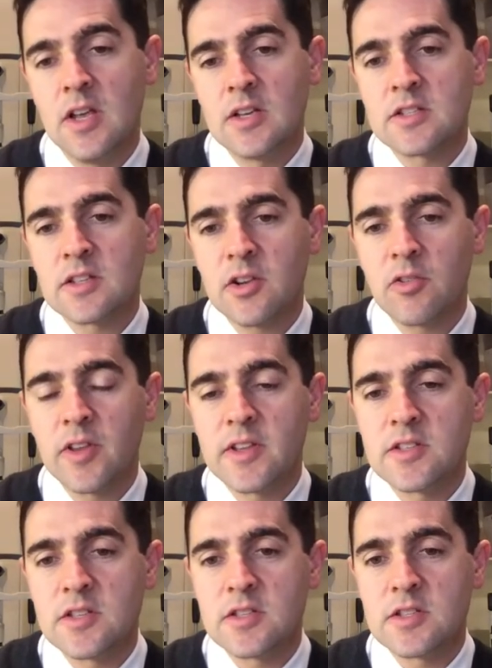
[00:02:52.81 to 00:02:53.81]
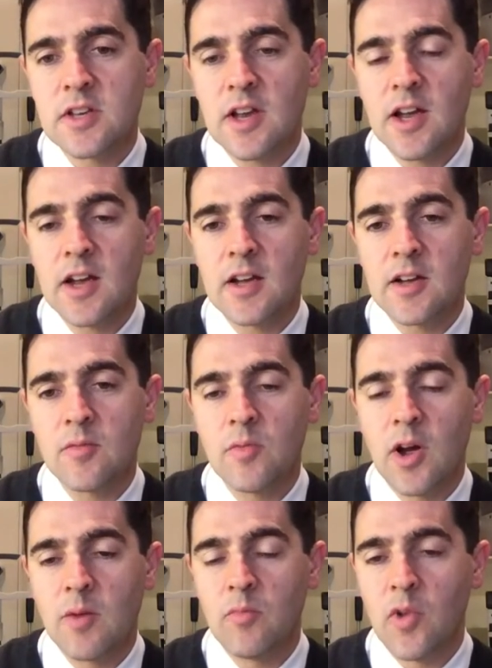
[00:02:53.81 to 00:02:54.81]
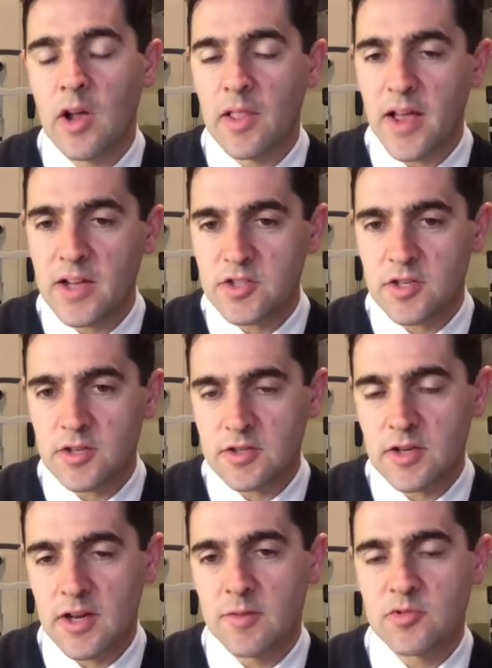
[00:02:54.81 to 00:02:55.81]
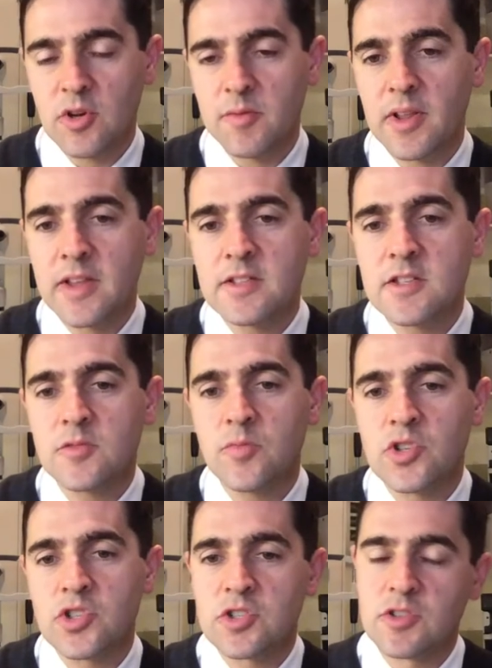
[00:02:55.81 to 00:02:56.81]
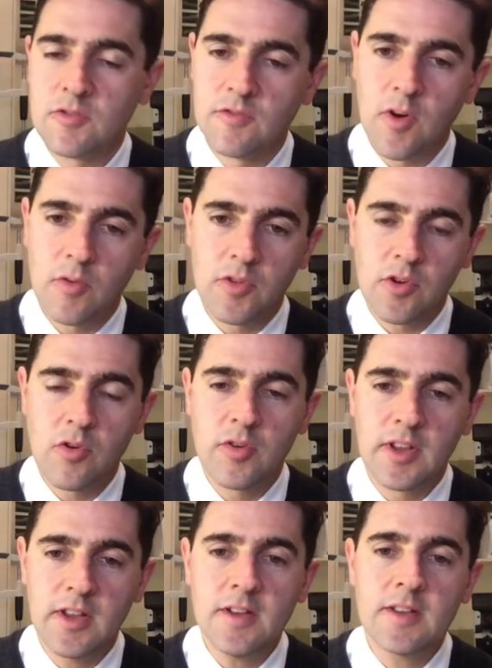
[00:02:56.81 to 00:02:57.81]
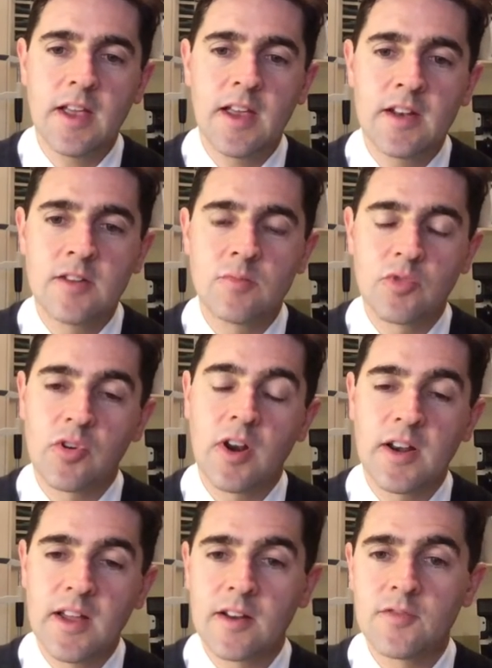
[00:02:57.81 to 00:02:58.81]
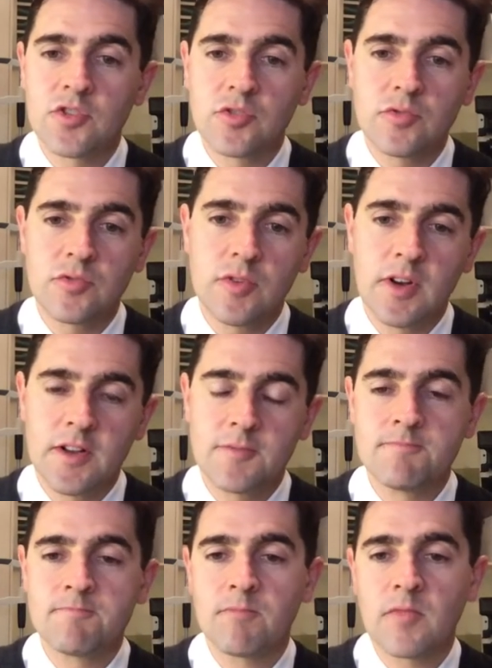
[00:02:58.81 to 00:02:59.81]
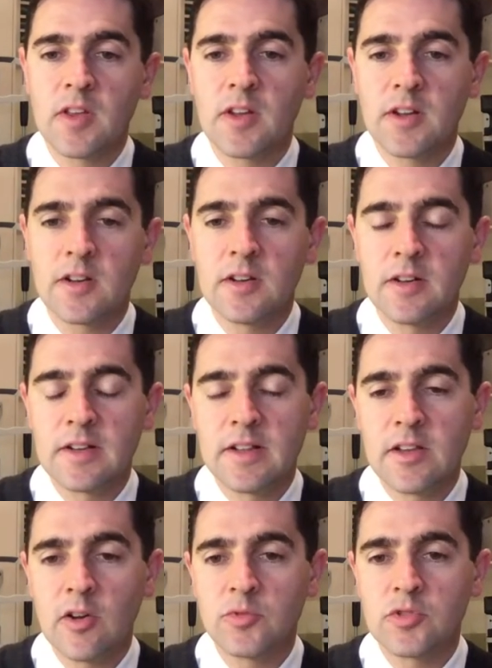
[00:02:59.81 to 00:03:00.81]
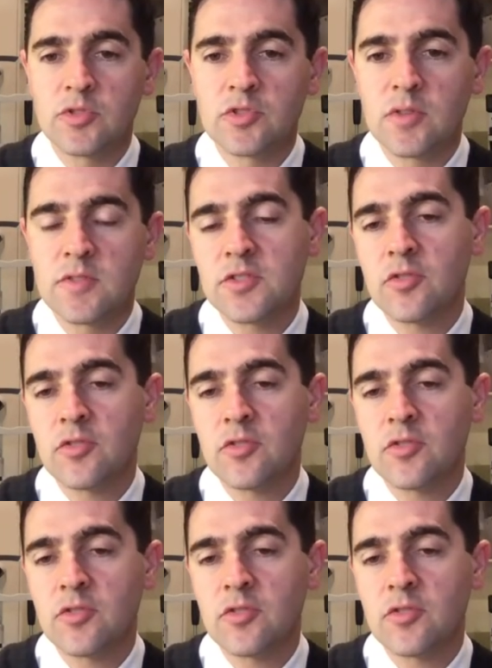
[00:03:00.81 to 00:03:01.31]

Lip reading: Scleral lenses are larger diameter lenses which vault the cornea and create an artificial clear optical surface